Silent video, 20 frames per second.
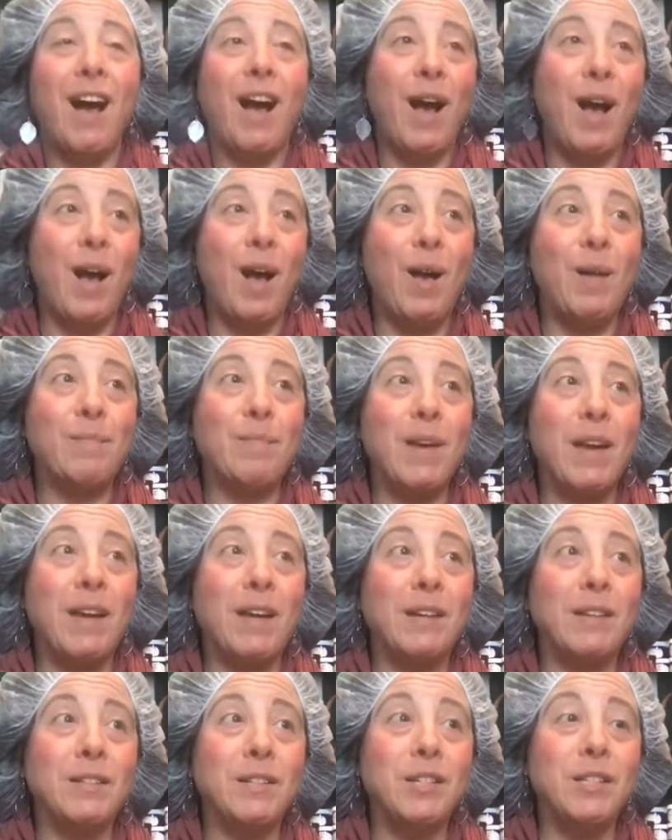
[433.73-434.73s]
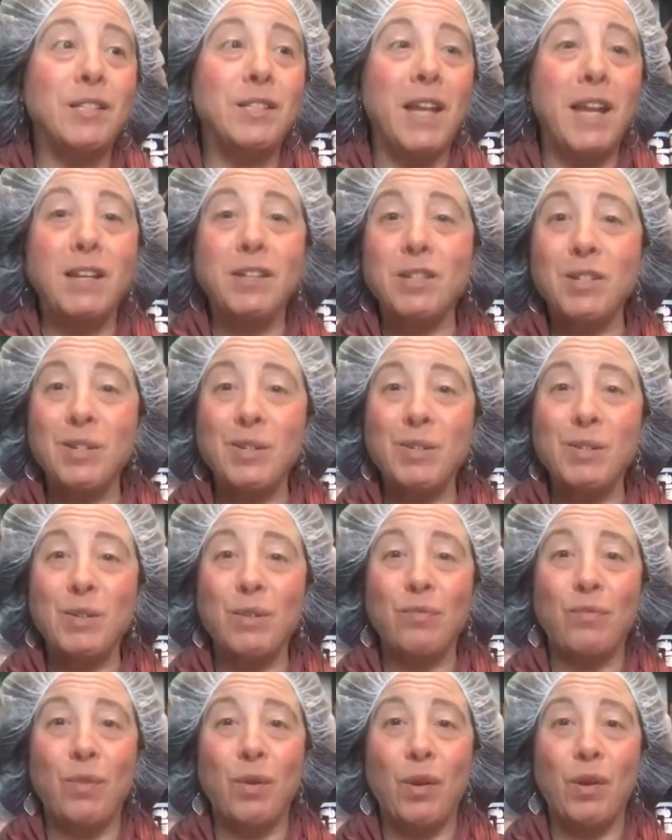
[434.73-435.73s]
And just stay
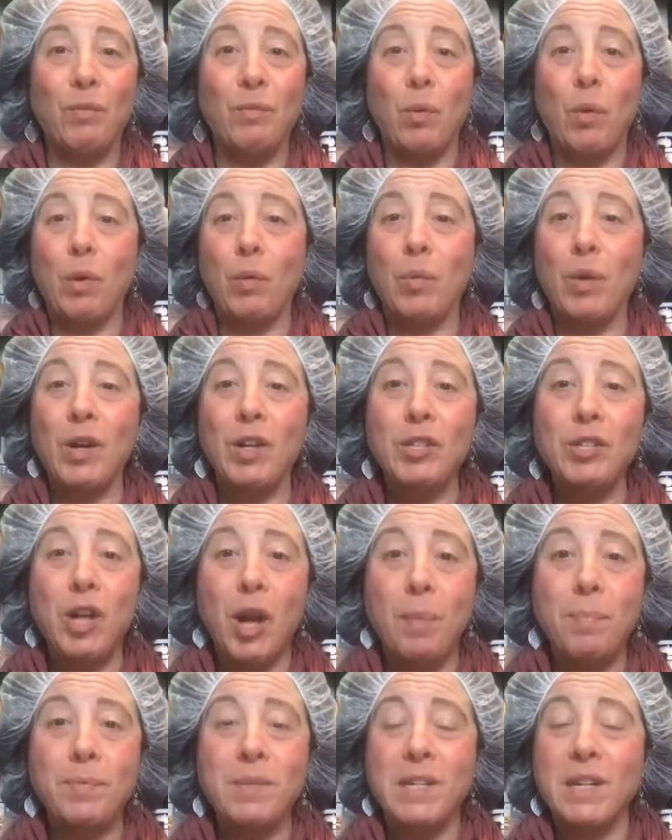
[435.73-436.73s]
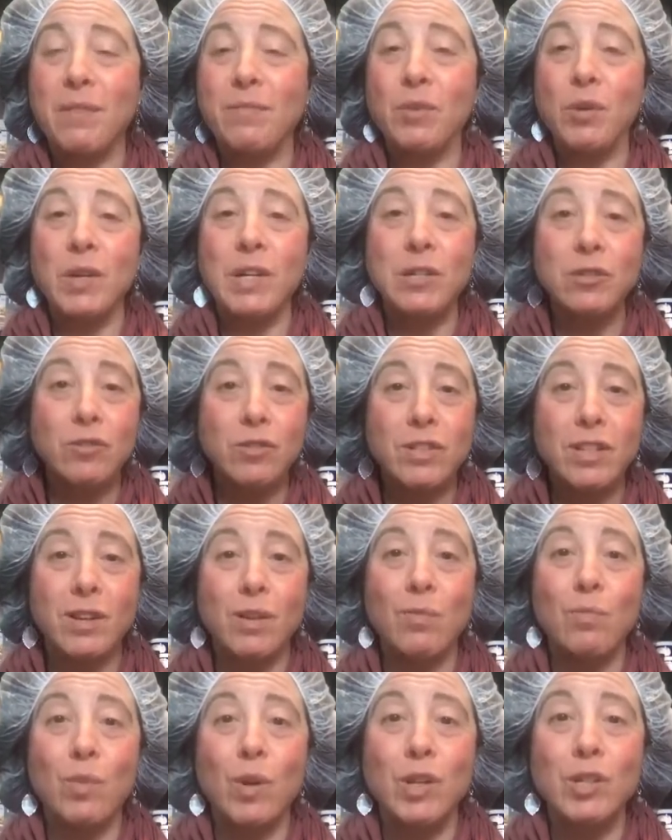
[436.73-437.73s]
tuned for more workshops. And if you're interested
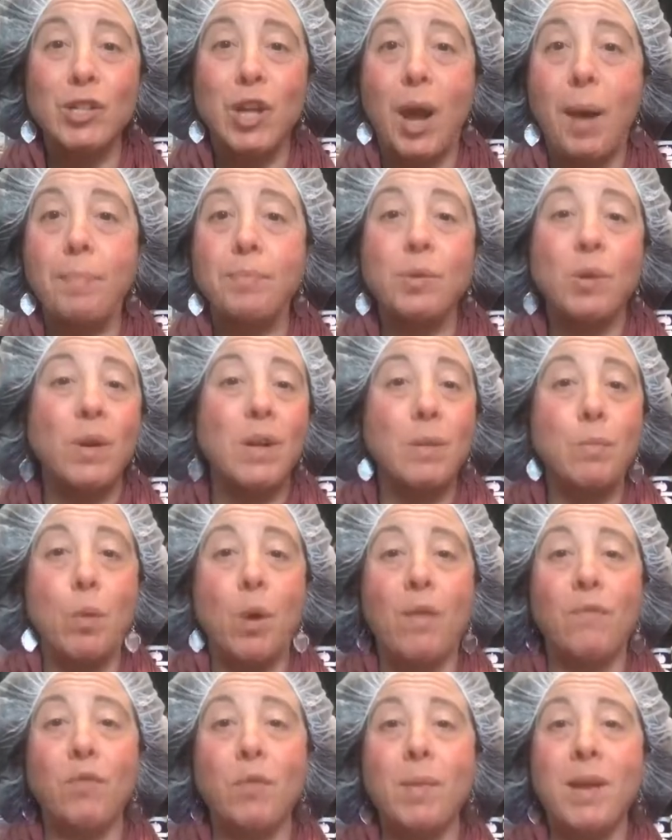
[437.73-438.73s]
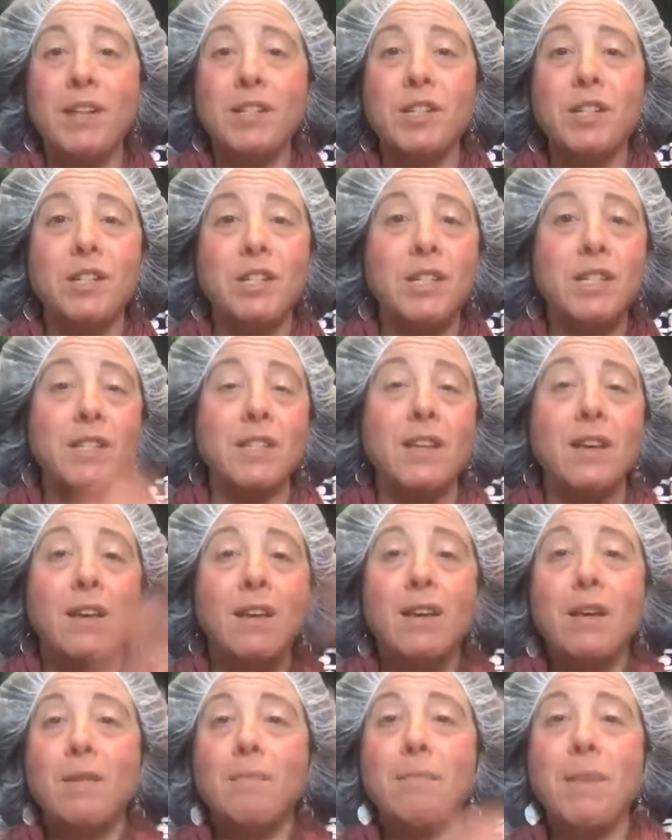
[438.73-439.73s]
in workshops or any more information, just
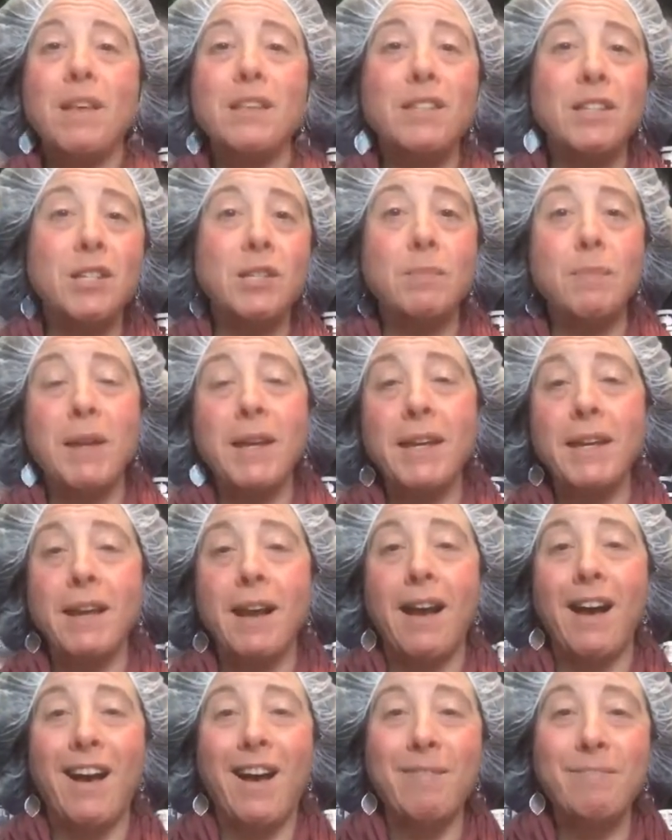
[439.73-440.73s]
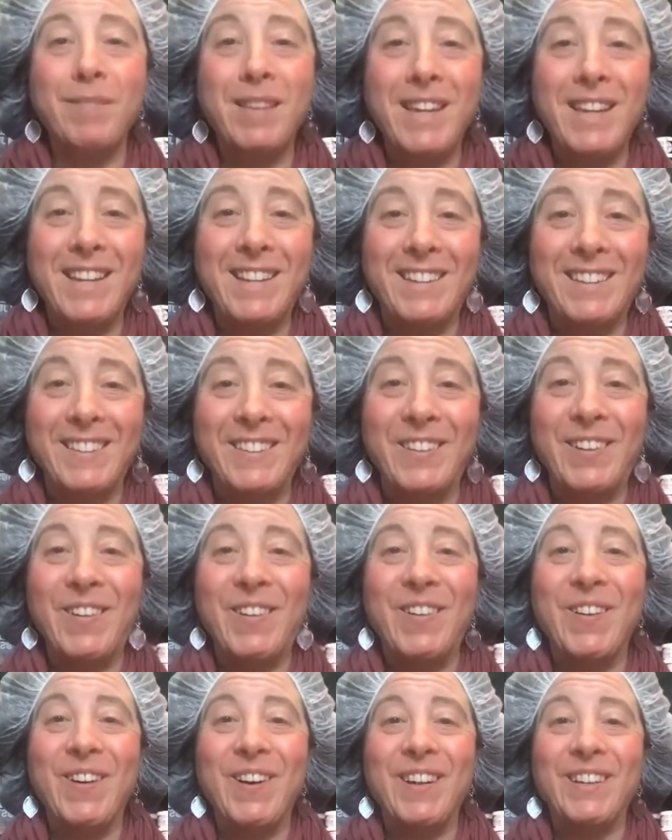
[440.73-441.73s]
message me here
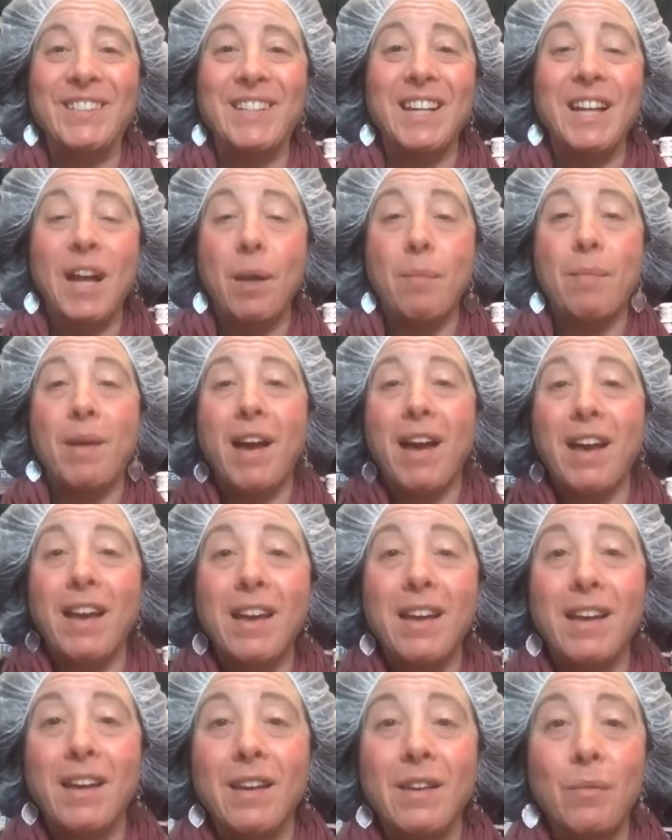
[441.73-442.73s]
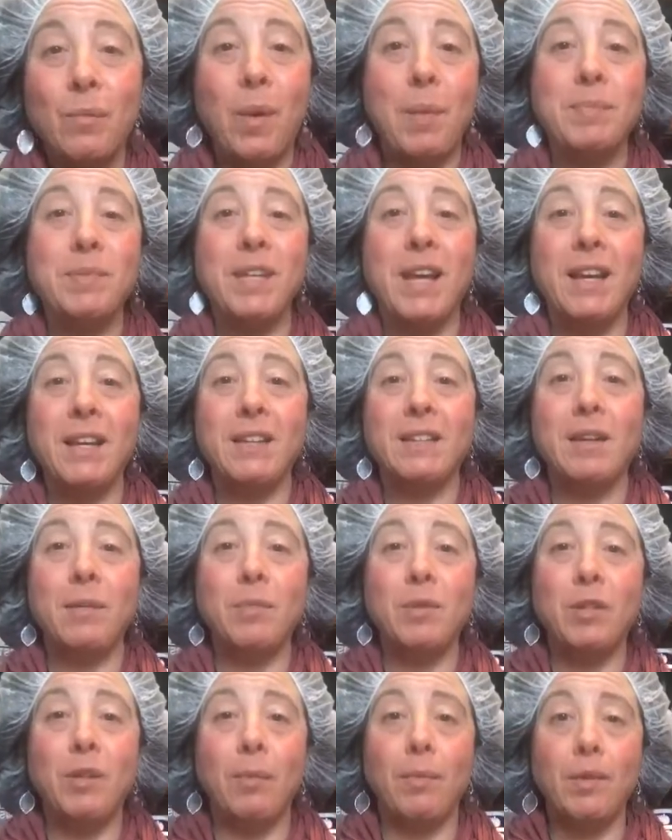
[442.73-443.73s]
or check out my website,
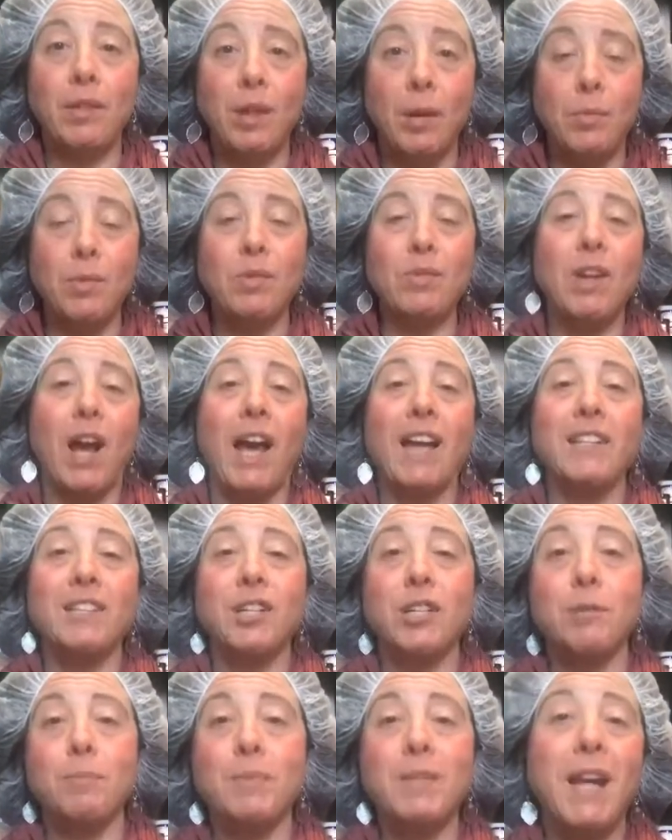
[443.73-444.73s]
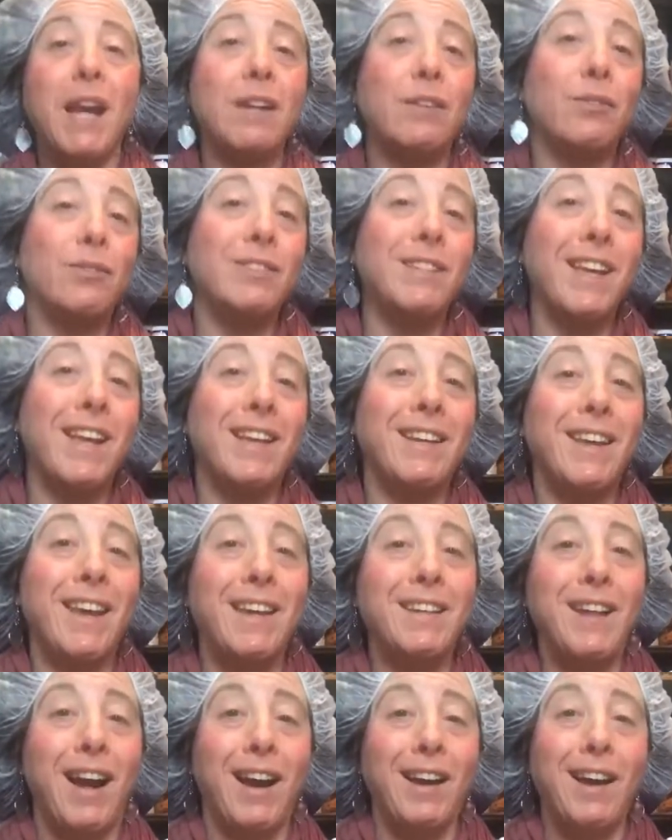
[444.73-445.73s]

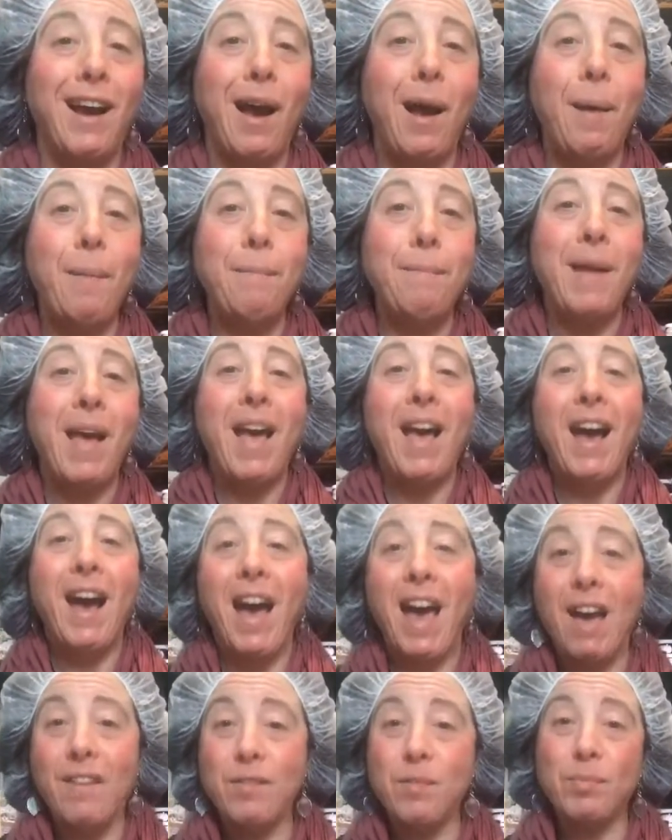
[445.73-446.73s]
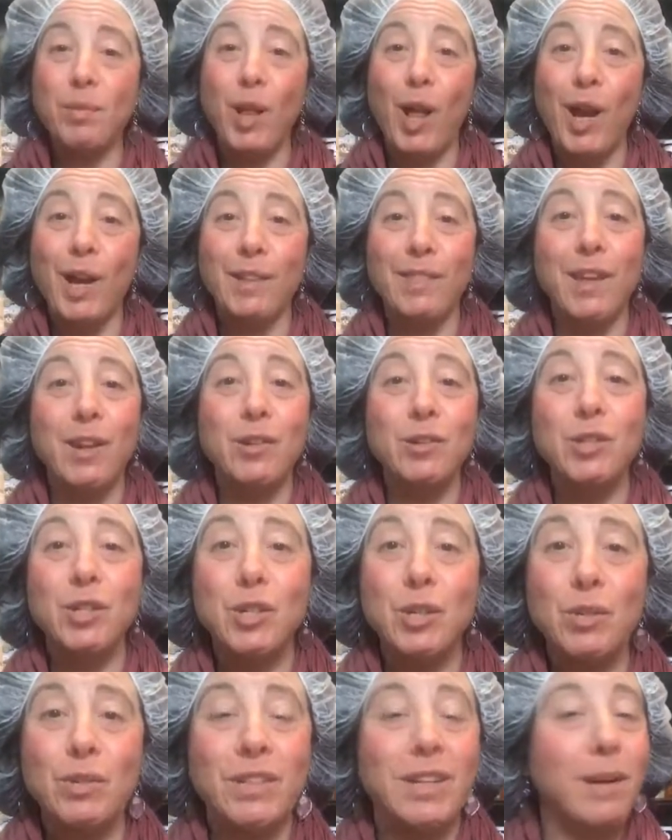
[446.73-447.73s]
www.justbotanicalsak.com. I have a blog there
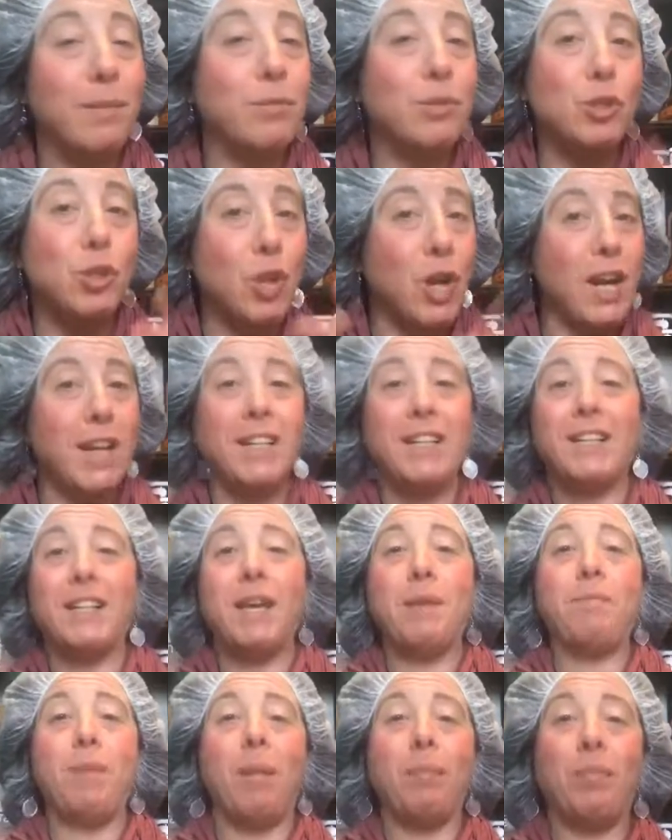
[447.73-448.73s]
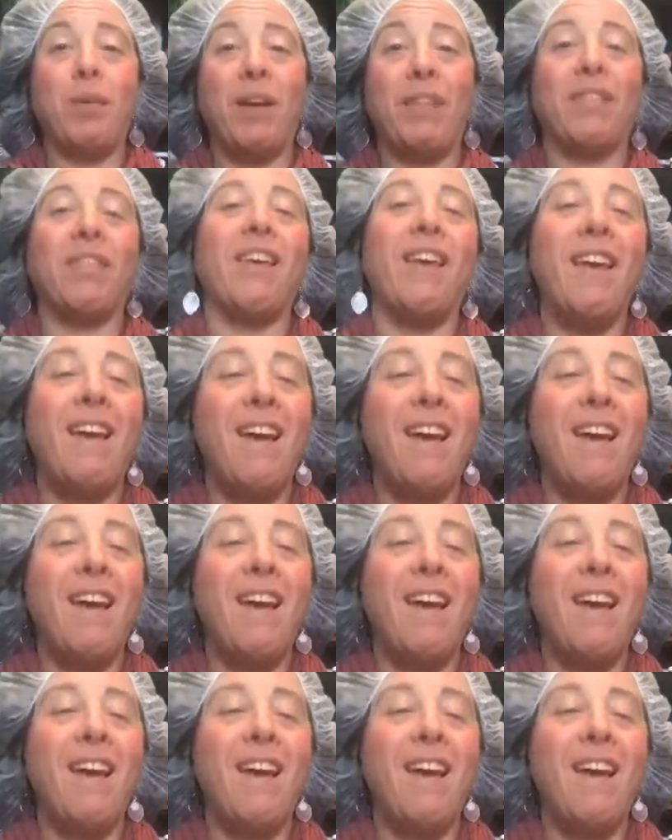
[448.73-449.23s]
too that I'm trying to keep up with.